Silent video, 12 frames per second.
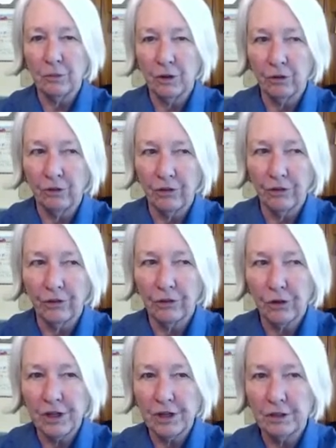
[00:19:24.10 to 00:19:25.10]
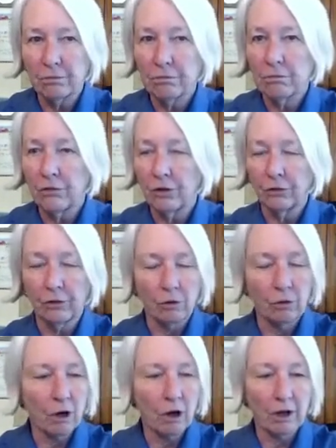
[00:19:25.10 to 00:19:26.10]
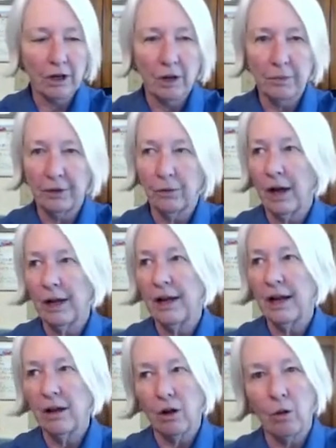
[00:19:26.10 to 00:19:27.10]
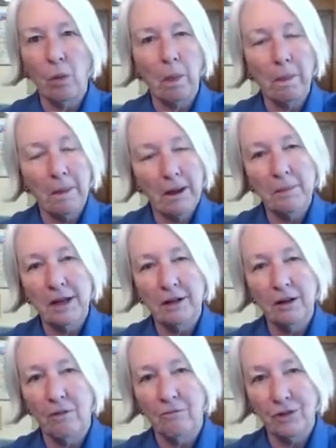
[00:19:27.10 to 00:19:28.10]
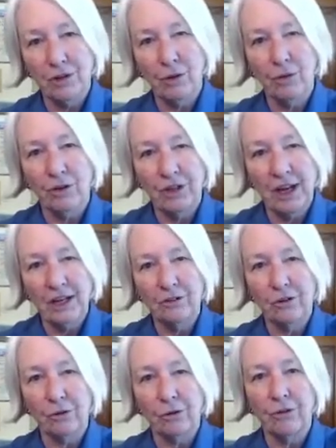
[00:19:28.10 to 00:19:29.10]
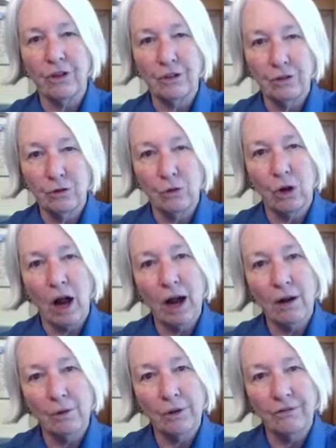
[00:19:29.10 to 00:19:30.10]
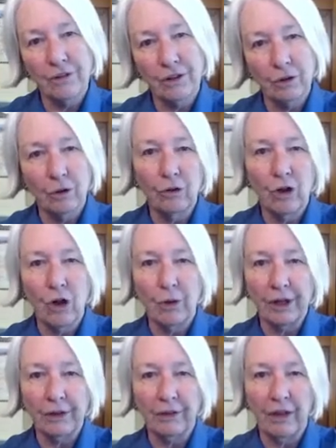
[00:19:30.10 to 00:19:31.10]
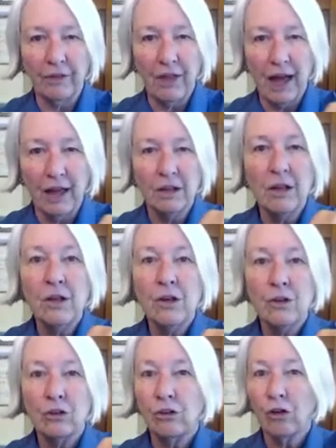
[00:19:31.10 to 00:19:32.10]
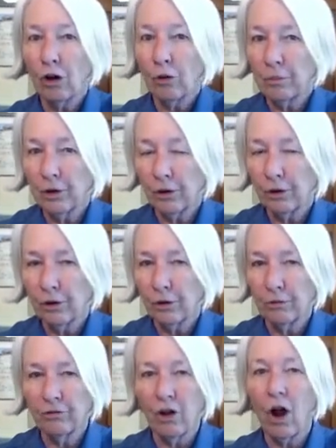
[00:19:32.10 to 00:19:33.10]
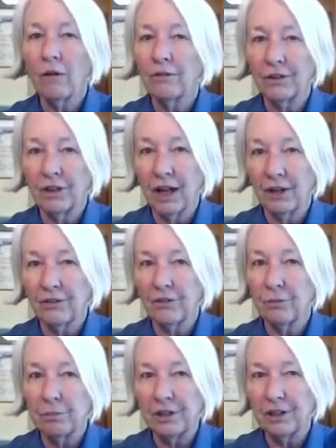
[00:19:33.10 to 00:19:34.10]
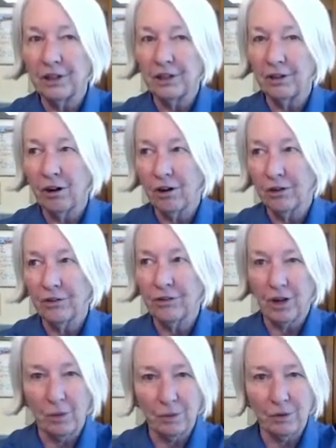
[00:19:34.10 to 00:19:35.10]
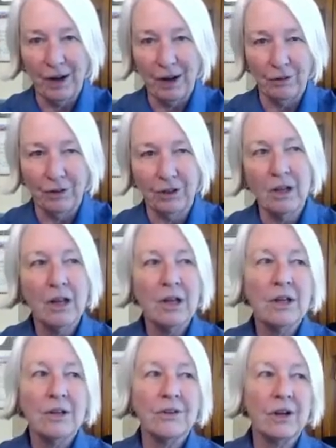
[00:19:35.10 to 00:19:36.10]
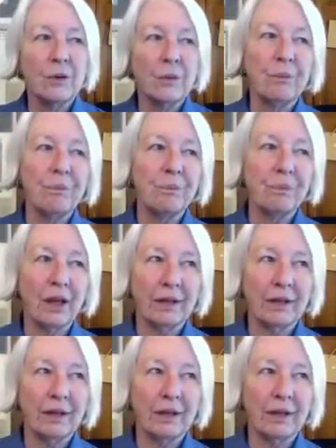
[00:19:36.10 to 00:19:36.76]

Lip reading: in the middle of the street, there's no car coming right now, they may not feel the danger that you or I would feel, knowing that sharp curve often has speeding cars come around it. So